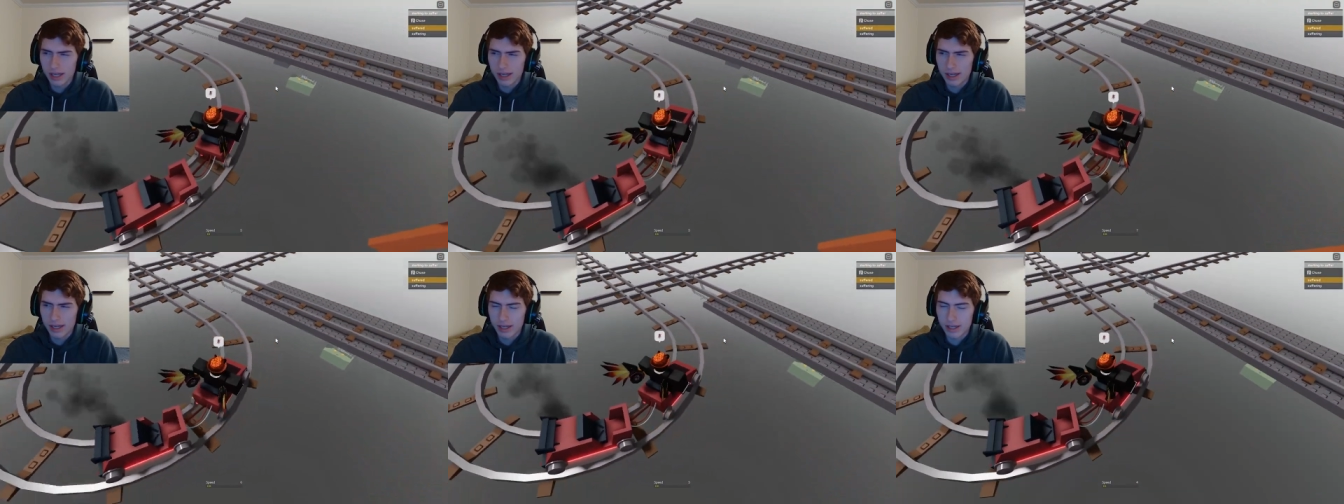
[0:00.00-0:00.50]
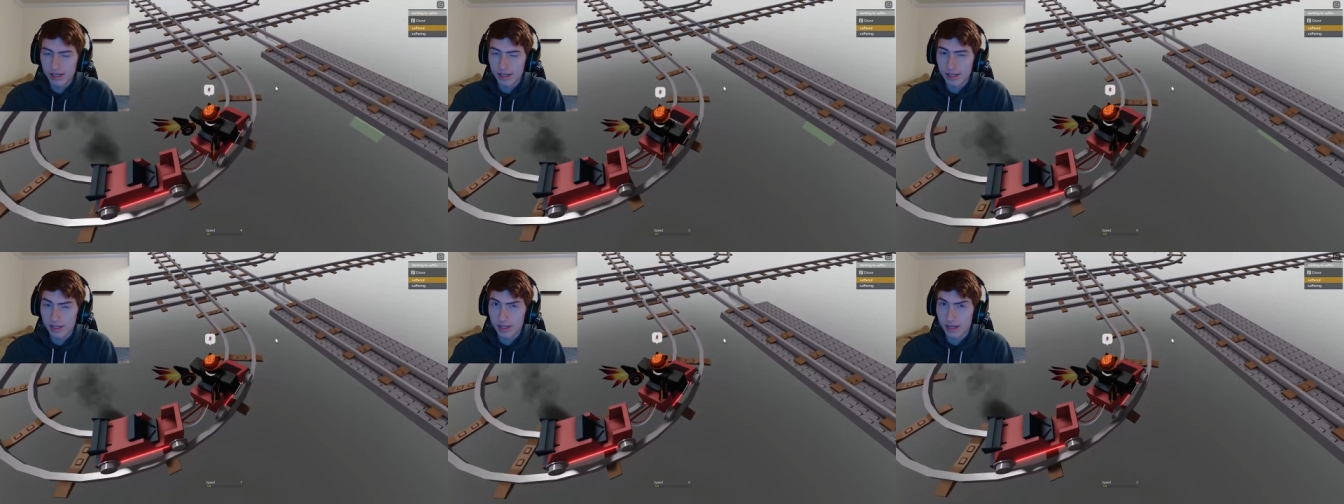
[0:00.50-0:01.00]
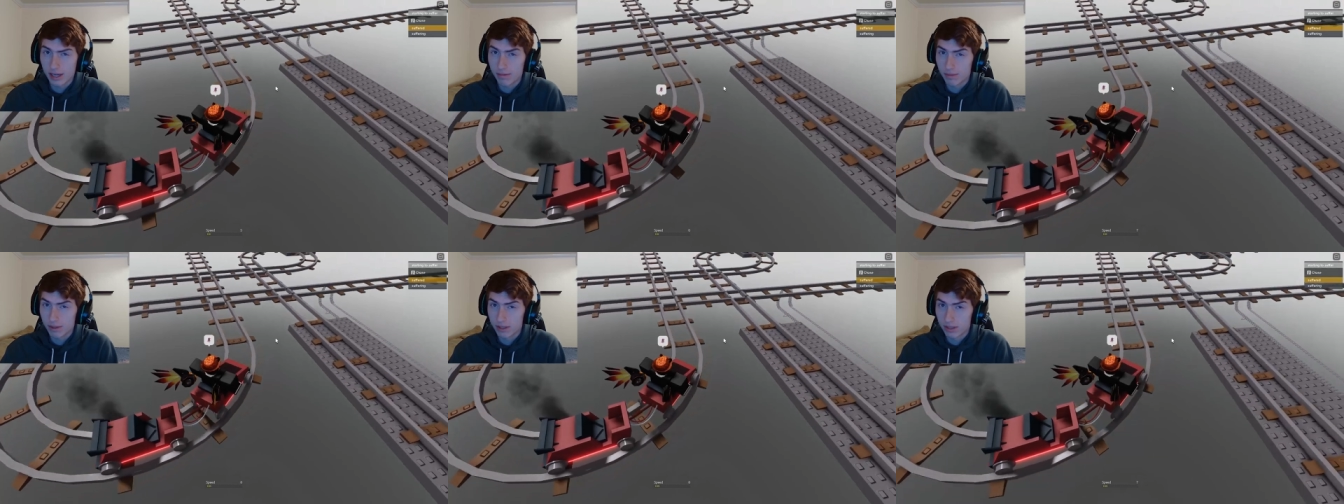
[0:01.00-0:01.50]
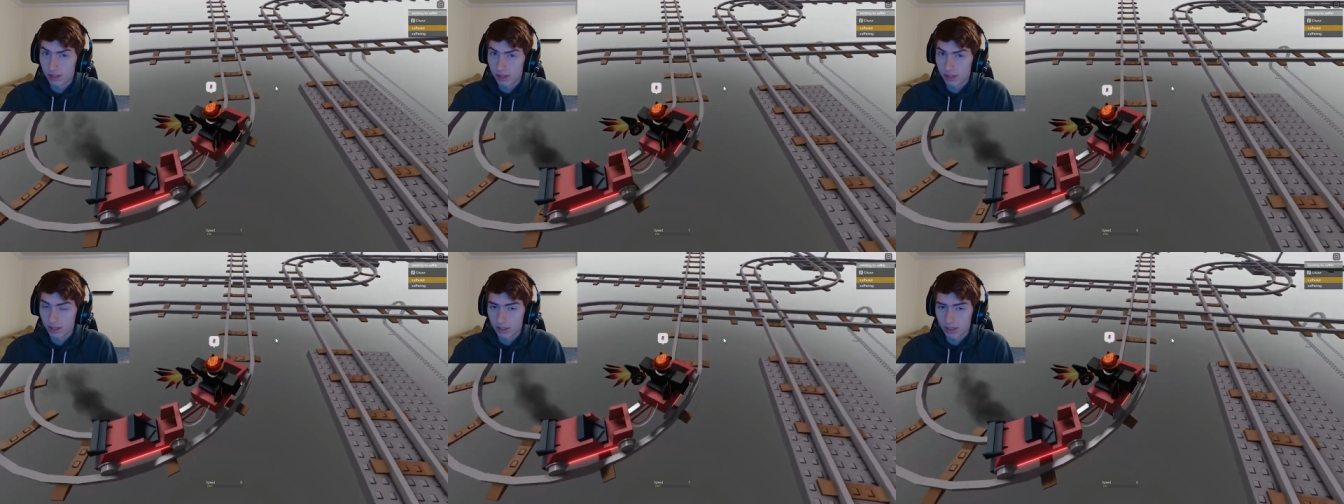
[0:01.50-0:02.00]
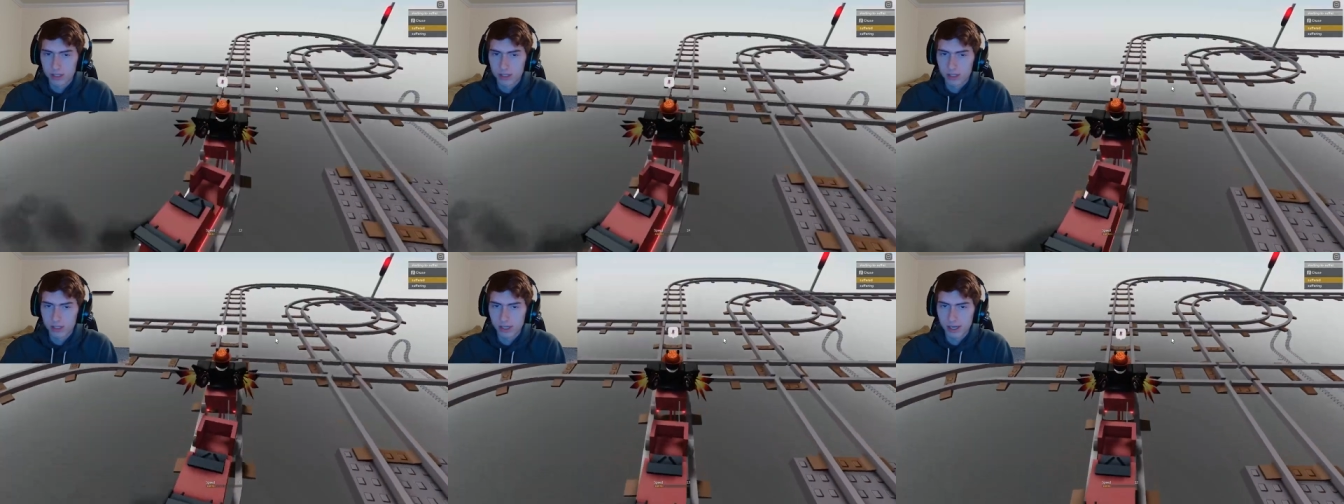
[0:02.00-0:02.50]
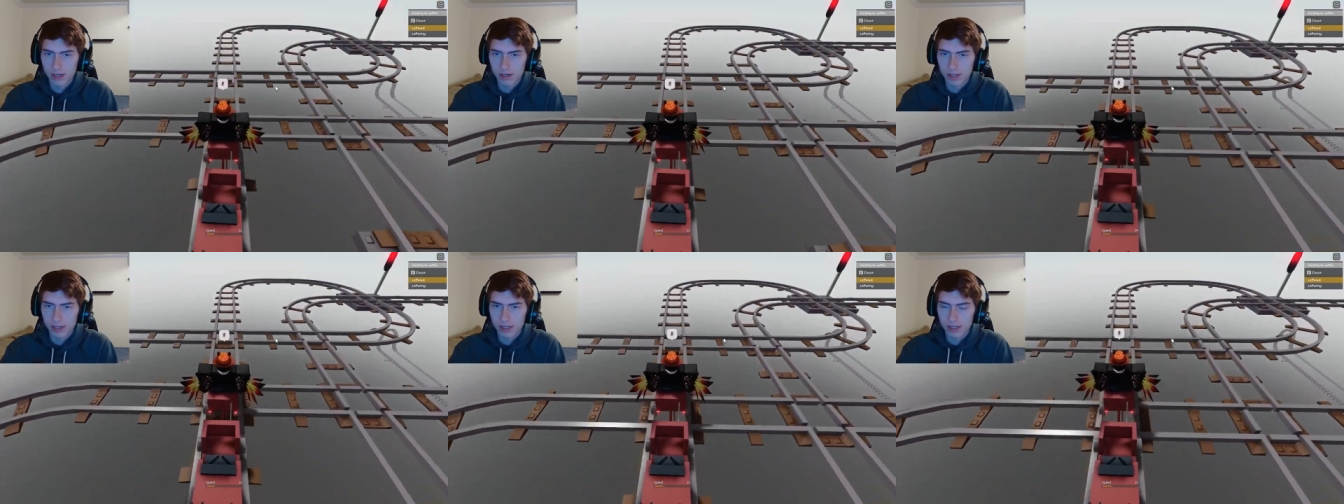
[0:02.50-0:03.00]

and uh, I think I'm good. Yeah, okay.